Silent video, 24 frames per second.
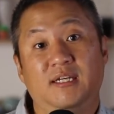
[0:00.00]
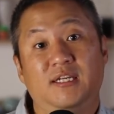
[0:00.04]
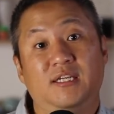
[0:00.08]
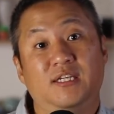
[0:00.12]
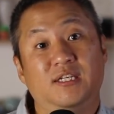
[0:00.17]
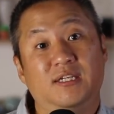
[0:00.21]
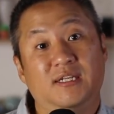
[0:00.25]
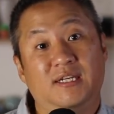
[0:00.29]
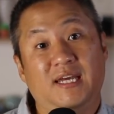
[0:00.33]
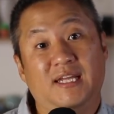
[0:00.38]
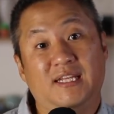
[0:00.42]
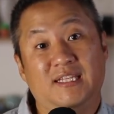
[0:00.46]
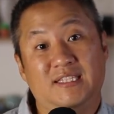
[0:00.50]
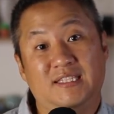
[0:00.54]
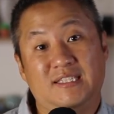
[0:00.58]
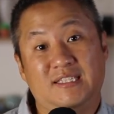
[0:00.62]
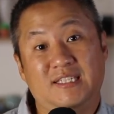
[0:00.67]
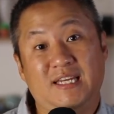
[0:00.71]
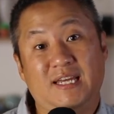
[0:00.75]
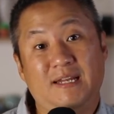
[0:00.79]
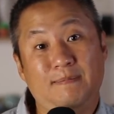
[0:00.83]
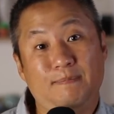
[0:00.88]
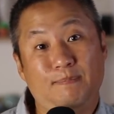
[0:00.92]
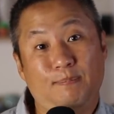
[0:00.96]
you get
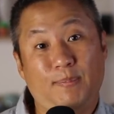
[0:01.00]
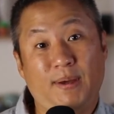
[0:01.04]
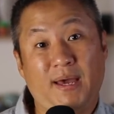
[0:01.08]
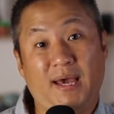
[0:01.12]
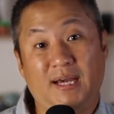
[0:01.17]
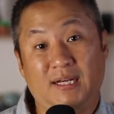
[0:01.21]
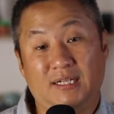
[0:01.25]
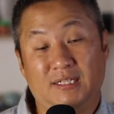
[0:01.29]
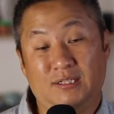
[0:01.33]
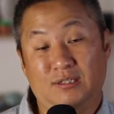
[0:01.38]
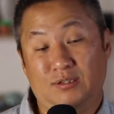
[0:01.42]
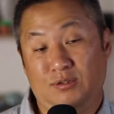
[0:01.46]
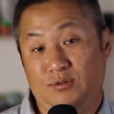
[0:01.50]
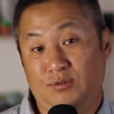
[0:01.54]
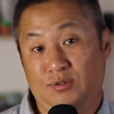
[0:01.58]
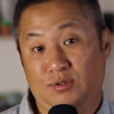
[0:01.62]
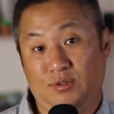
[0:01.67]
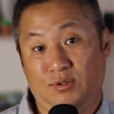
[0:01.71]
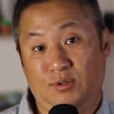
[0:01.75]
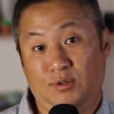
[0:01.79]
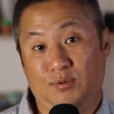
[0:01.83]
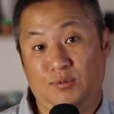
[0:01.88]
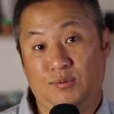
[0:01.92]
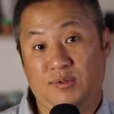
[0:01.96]
sent back to
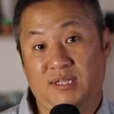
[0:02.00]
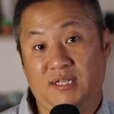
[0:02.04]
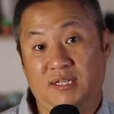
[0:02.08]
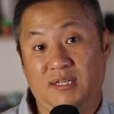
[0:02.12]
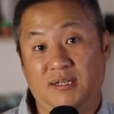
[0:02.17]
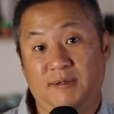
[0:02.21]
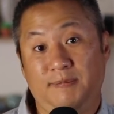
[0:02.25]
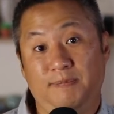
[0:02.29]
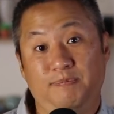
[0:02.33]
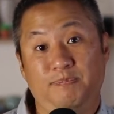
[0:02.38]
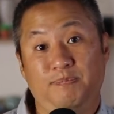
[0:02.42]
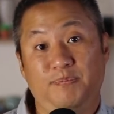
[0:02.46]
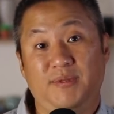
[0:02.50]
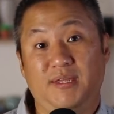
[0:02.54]
North Korea.